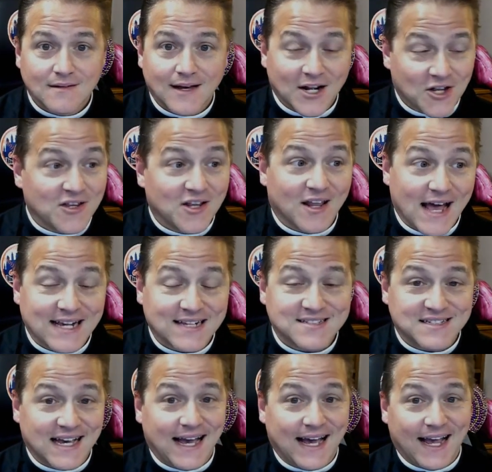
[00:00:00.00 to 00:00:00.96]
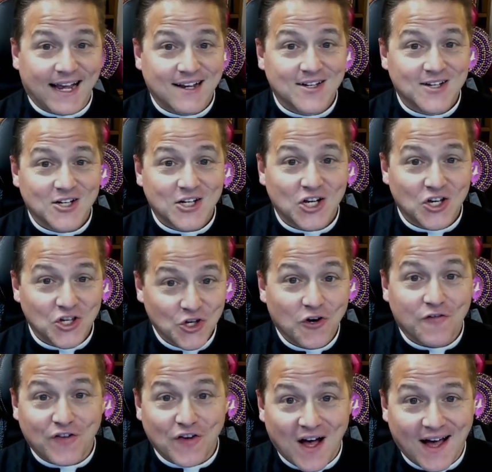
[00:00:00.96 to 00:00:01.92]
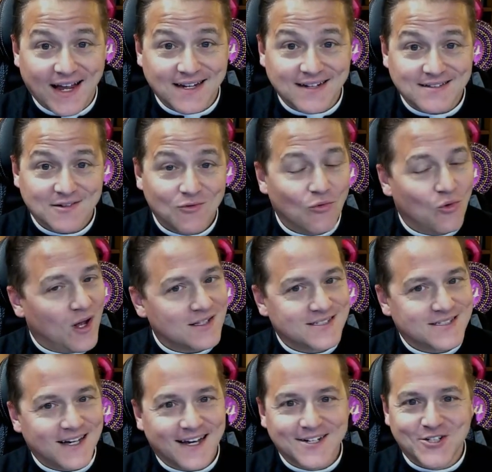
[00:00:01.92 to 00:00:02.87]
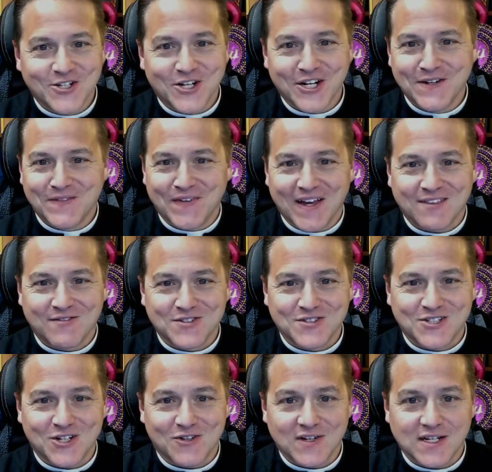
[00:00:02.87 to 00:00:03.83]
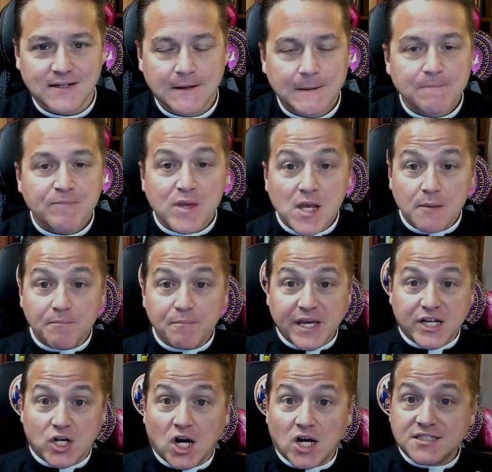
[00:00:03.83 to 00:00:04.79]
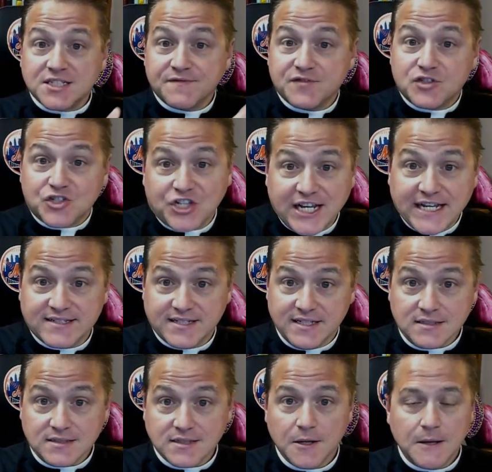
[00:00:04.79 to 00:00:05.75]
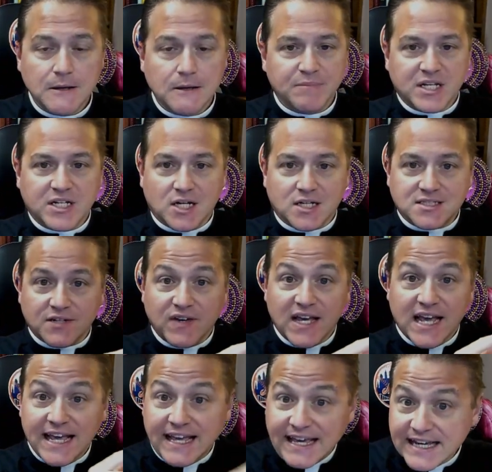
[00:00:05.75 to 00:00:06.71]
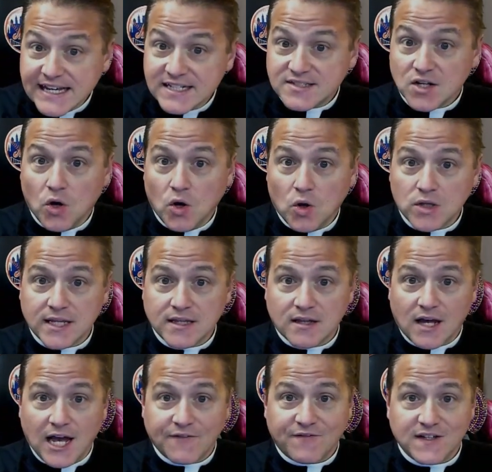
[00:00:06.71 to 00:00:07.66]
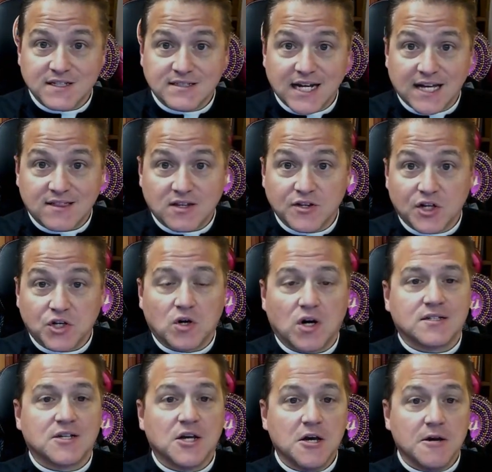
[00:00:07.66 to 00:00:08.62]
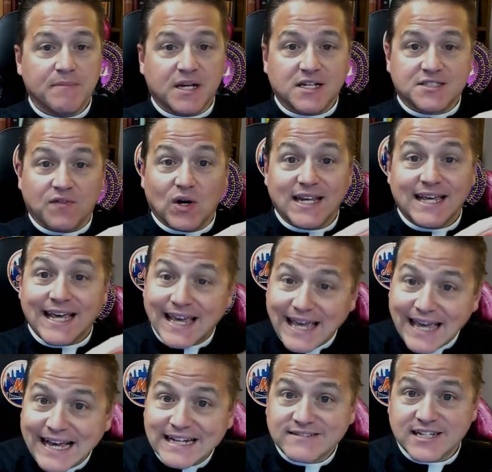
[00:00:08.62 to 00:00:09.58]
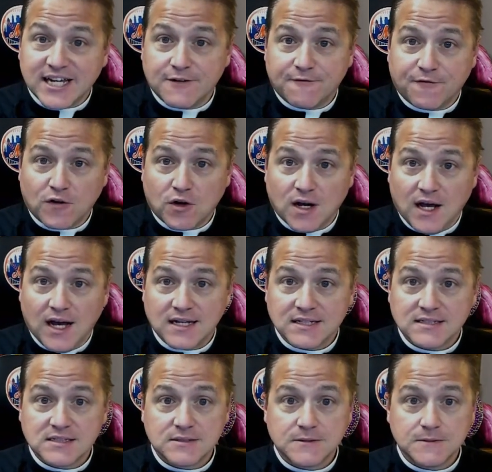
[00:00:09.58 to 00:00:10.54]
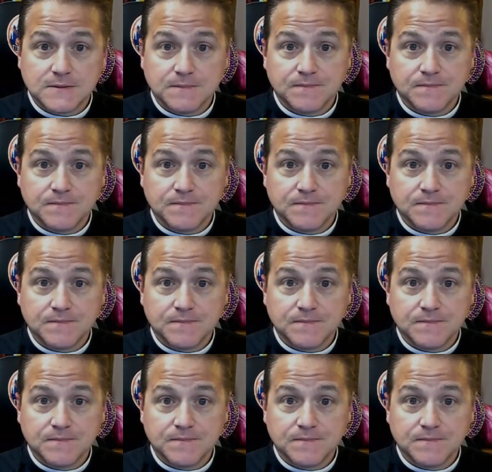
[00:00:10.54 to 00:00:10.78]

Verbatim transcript: And on the last day, you'll find, well done, good and faithful servant. Because of Jesus, because of his holy life and death on the cross, because of what he did for us.